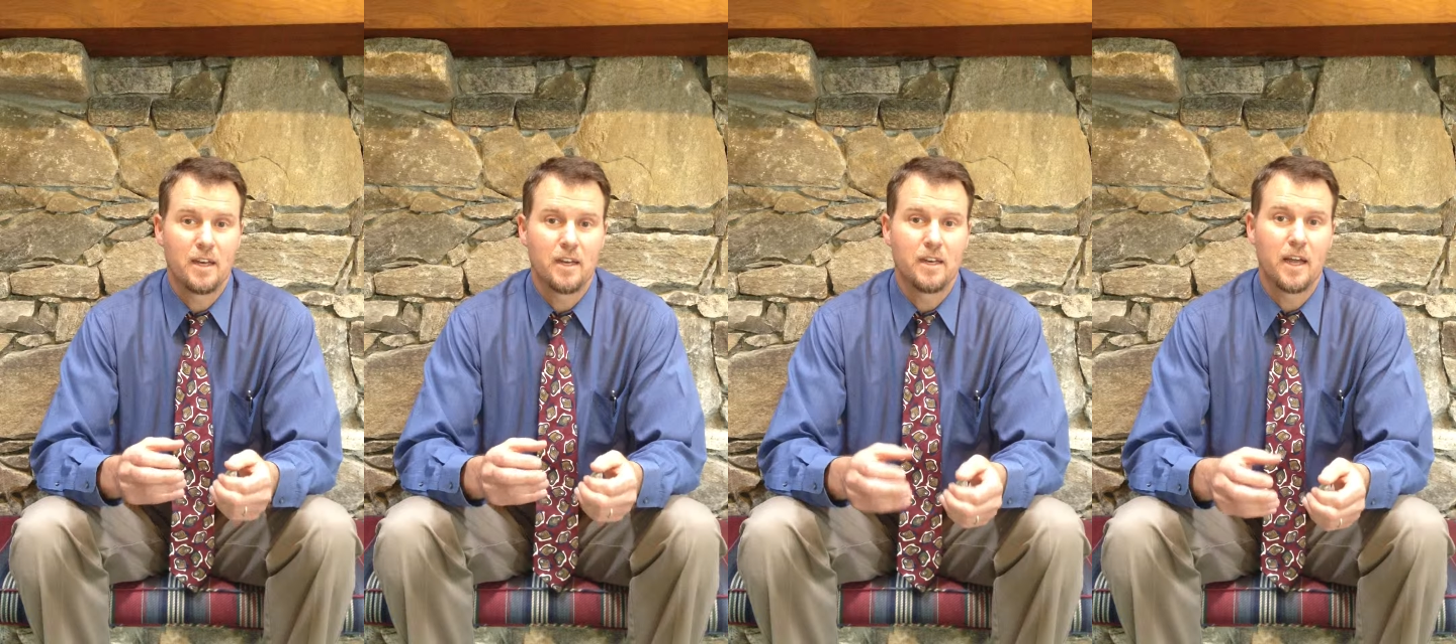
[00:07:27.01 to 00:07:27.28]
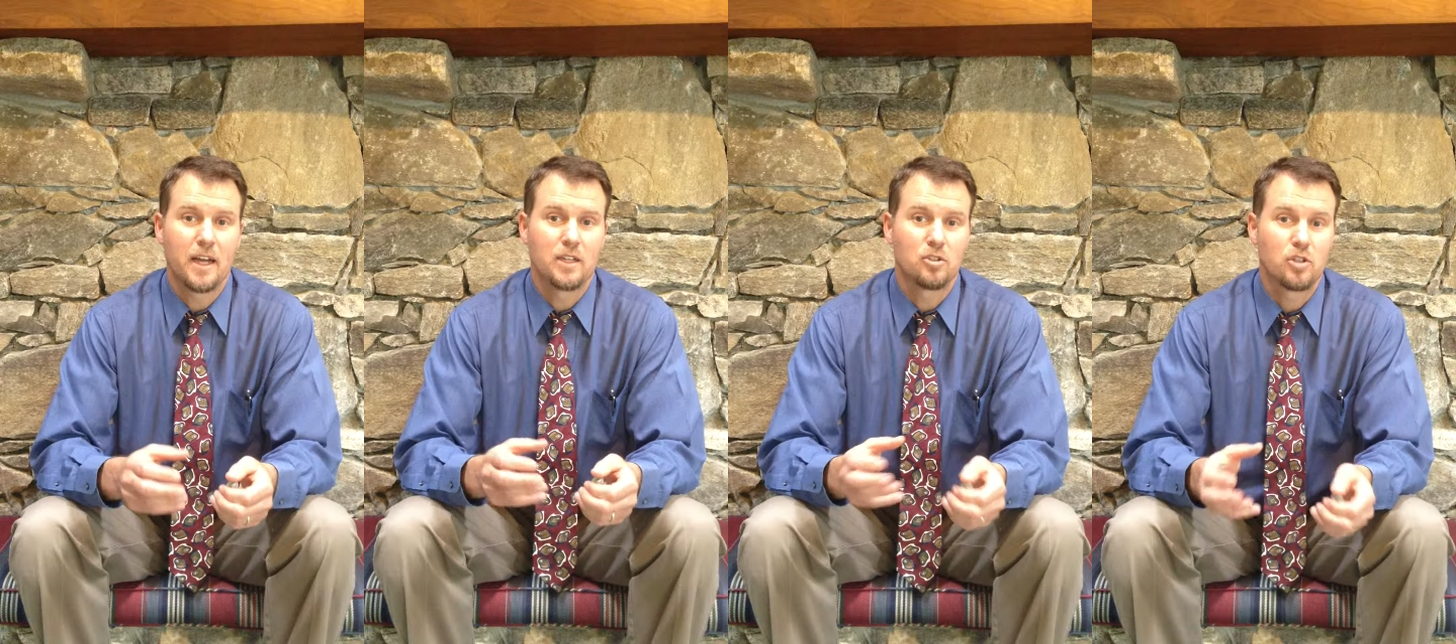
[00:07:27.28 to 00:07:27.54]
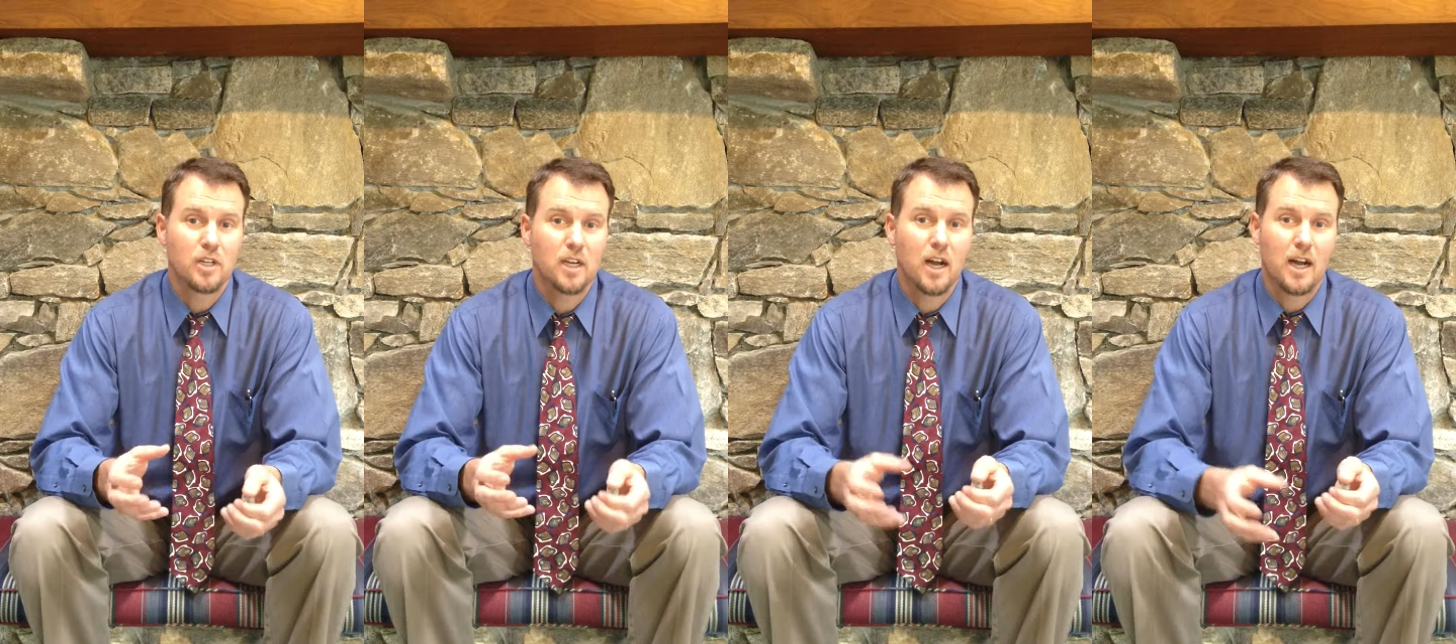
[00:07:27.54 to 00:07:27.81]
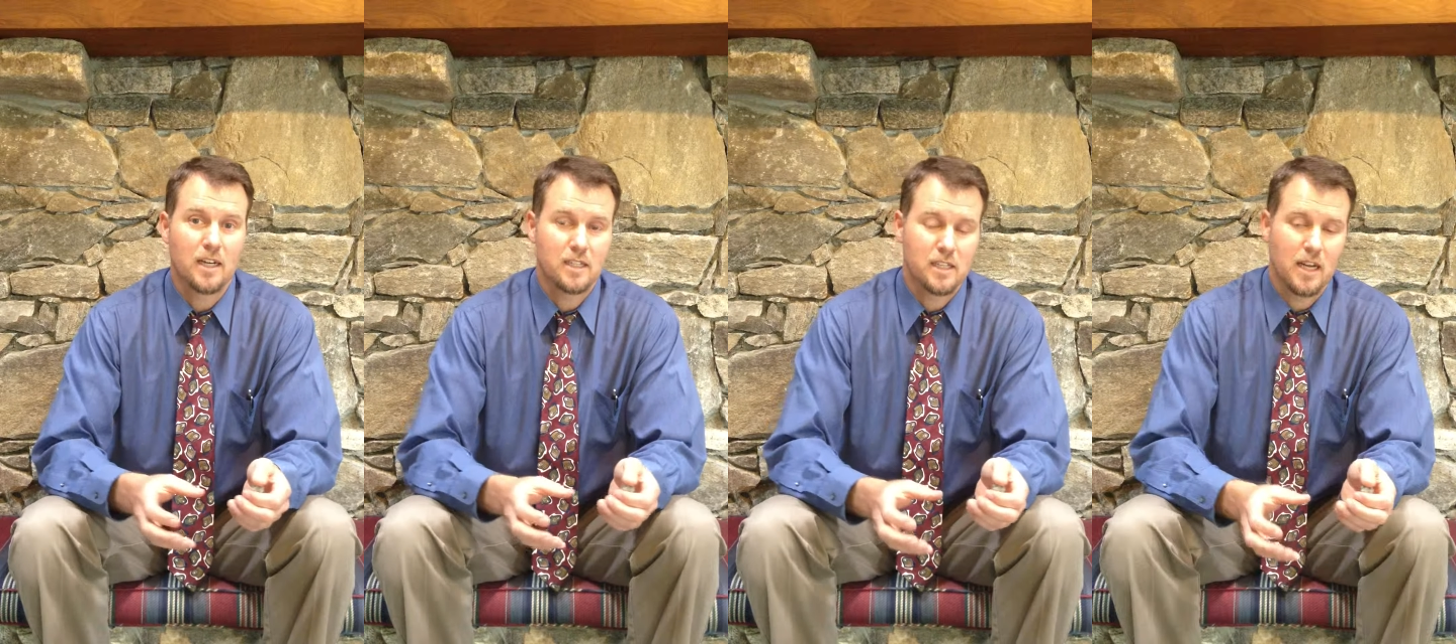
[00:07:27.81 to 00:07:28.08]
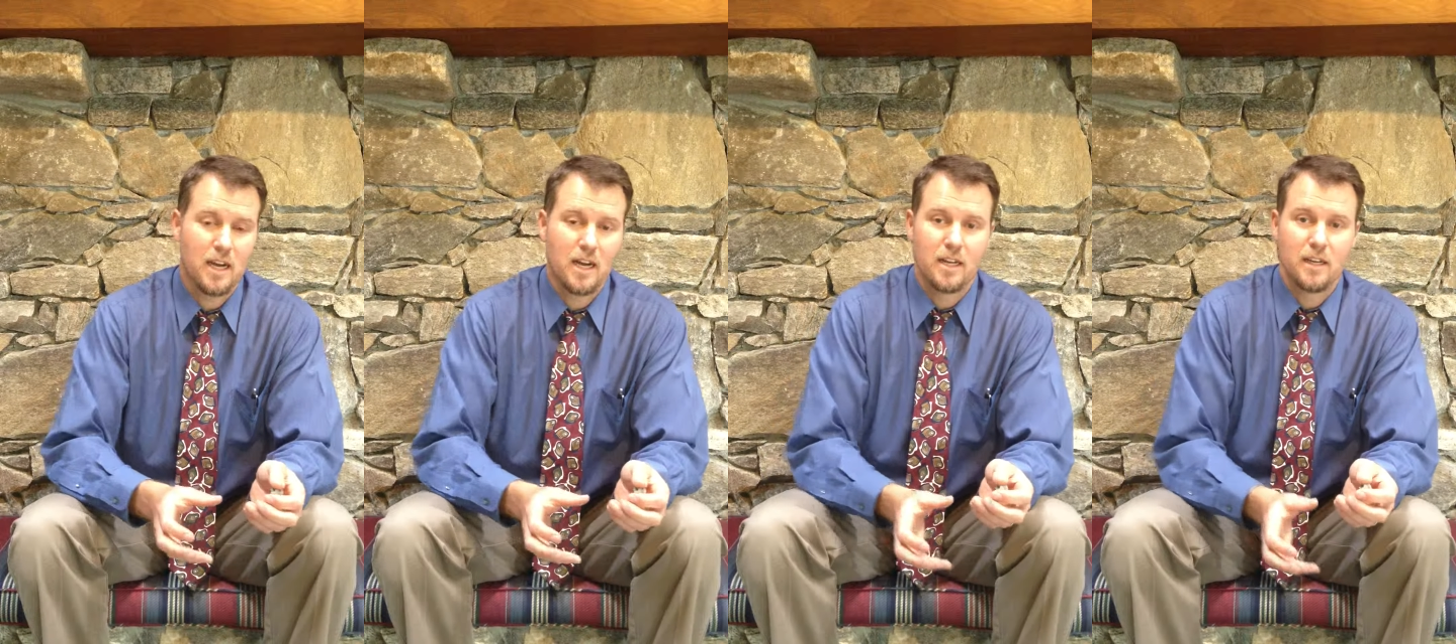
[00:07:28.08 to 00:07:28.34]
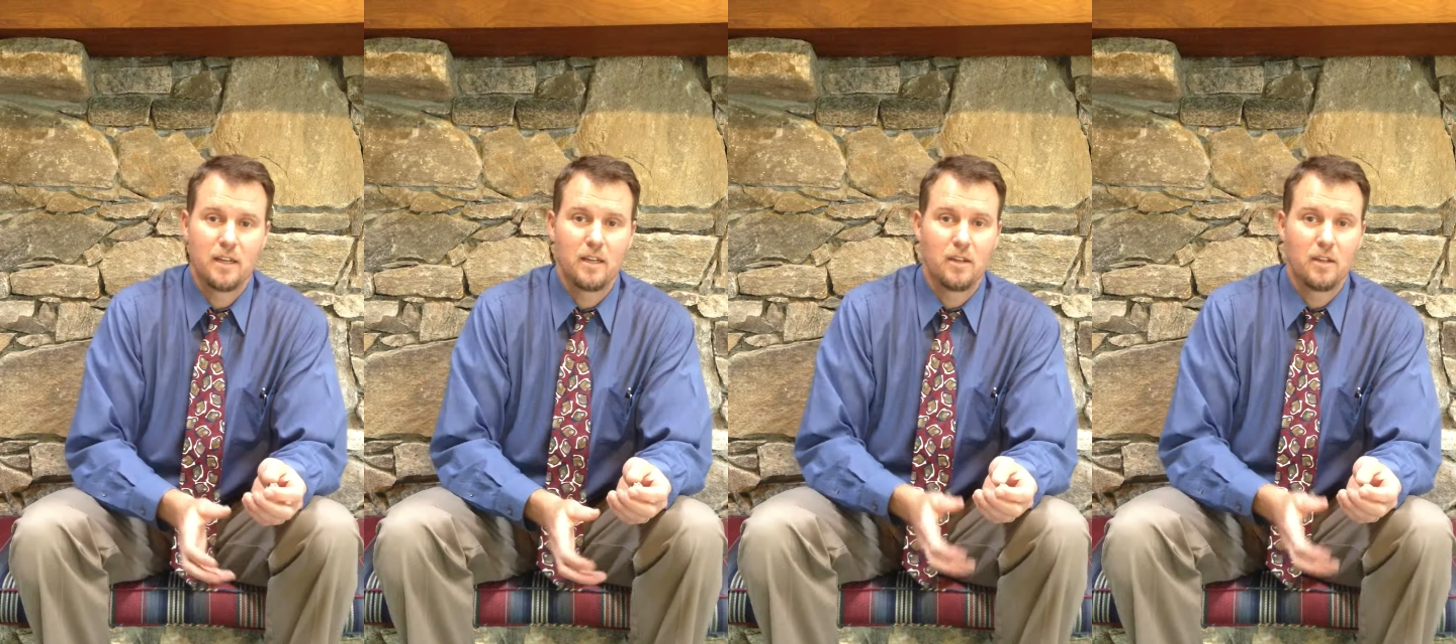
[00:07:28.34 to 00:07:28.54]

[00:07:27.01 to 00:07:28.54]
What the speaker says: nitric oxide